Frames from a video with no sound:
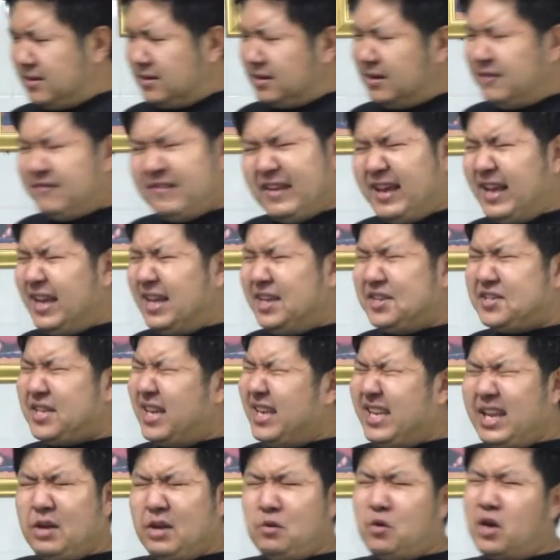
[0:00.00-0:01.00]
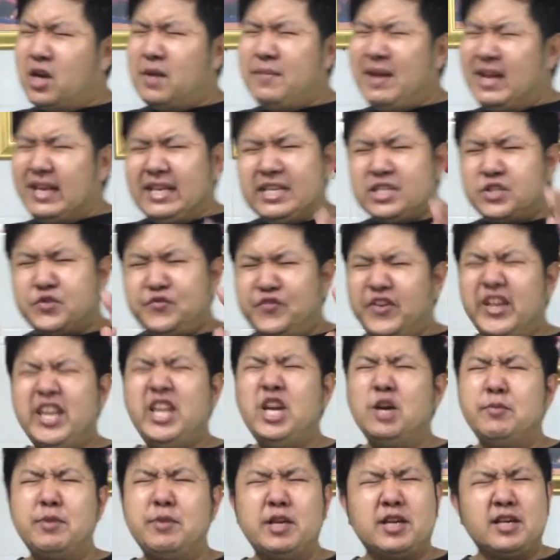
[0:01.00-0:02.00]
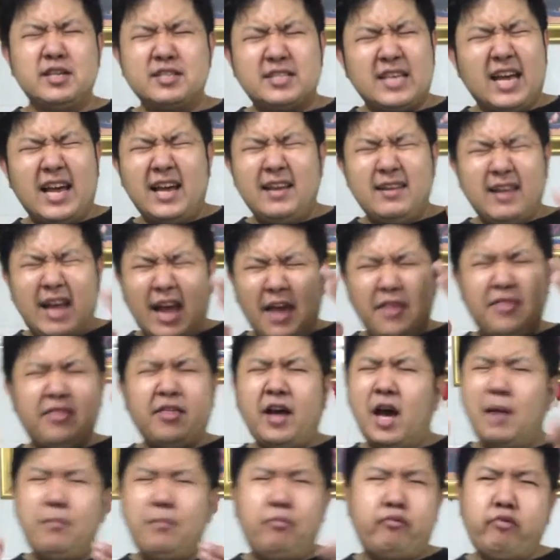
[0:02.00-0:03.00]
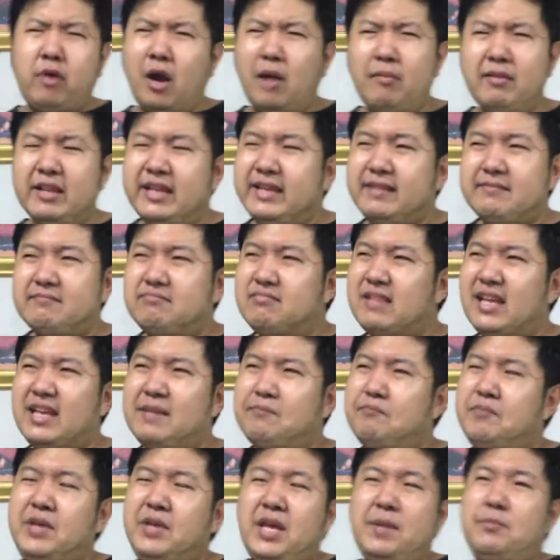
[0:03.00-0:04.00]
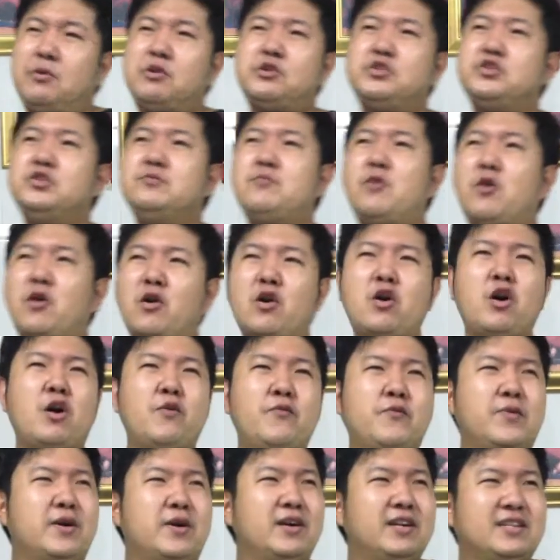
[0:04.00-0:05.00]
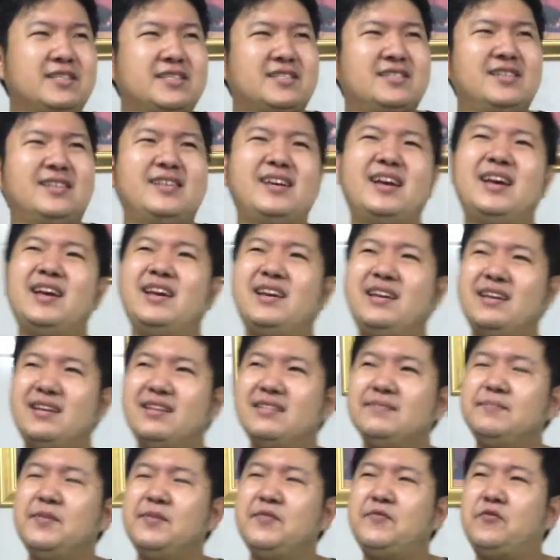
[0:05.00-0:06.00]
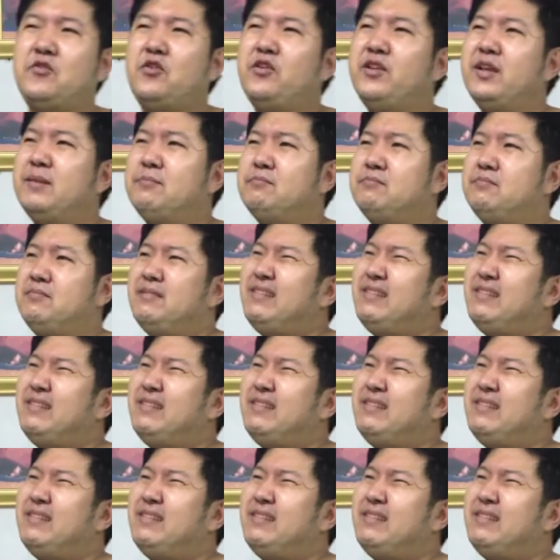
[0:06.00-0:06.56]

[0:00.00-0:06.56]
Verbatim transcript: The thing is, I didn't want to make this video because I, I thought probably like people do more homeworks today before they